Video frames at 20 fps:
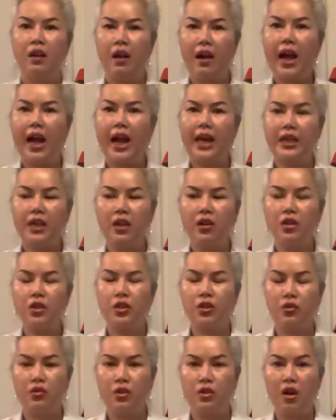I go
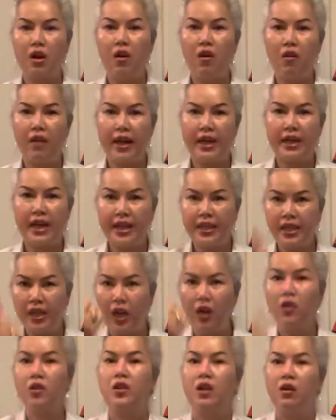through those, and I
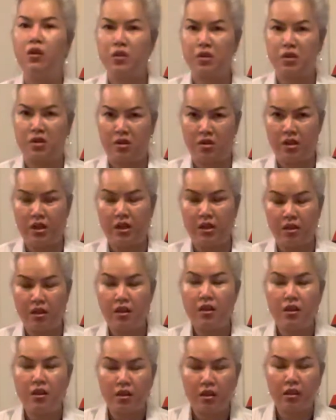know those
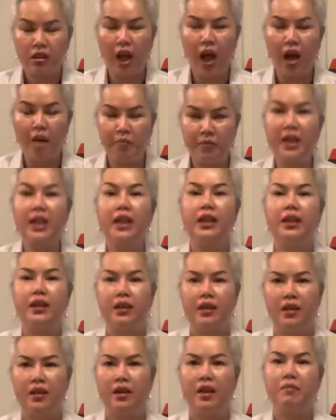top
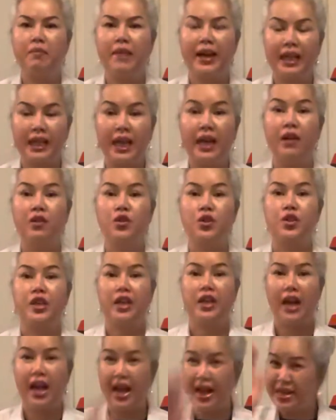leaders in my
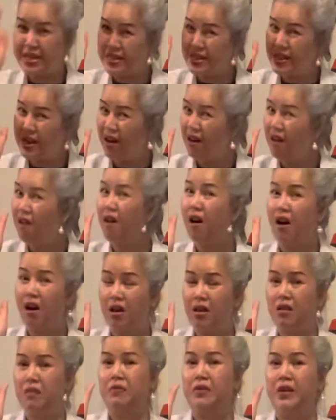country. I know
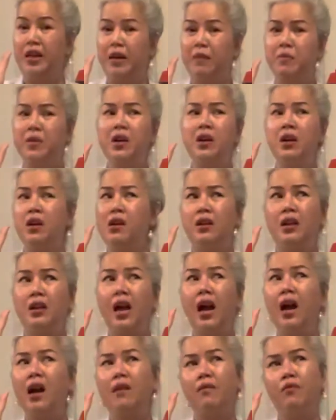all of them.
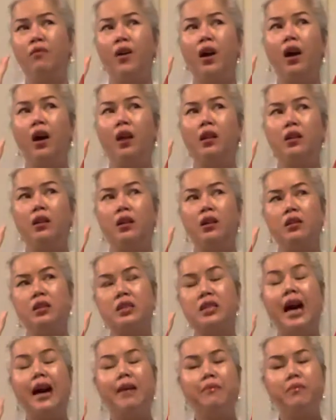Not, well,
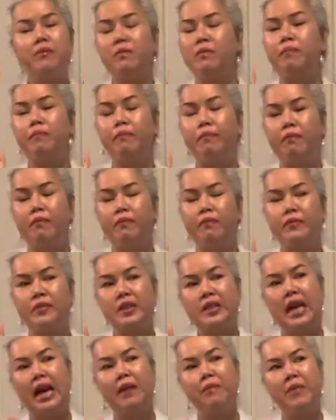some
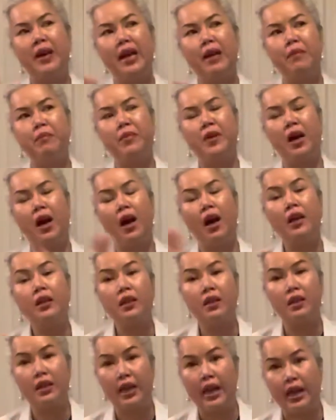have gone
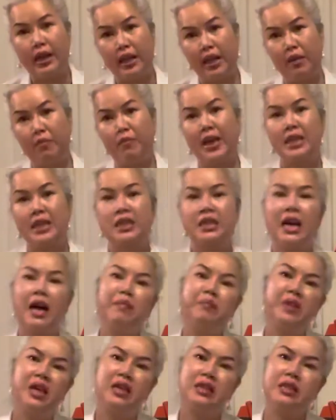already, but
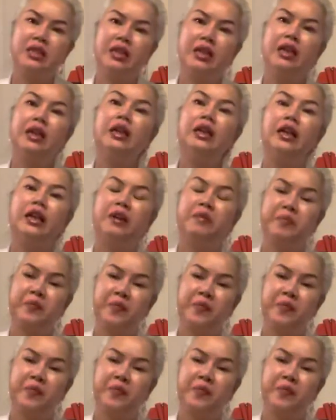some that still live,